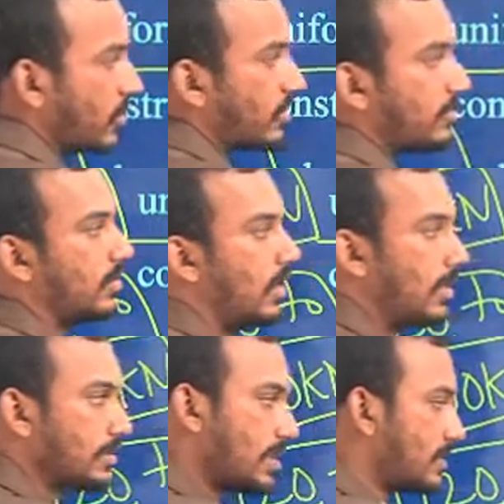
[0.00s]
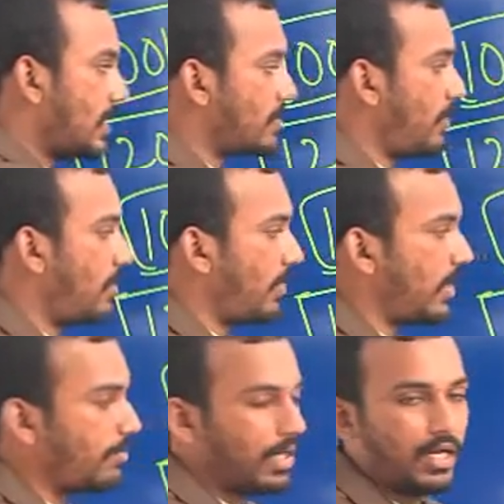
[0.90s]
such as maybe a
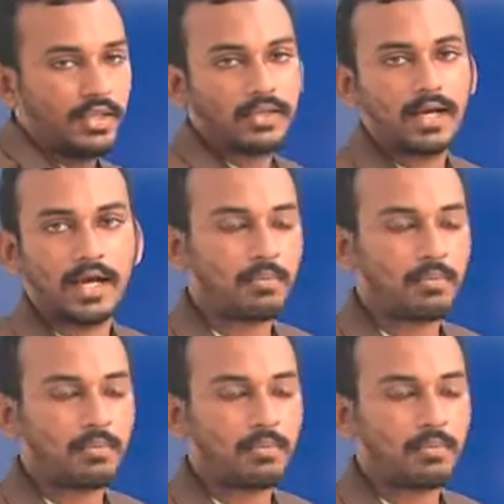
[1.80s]
building or maybe an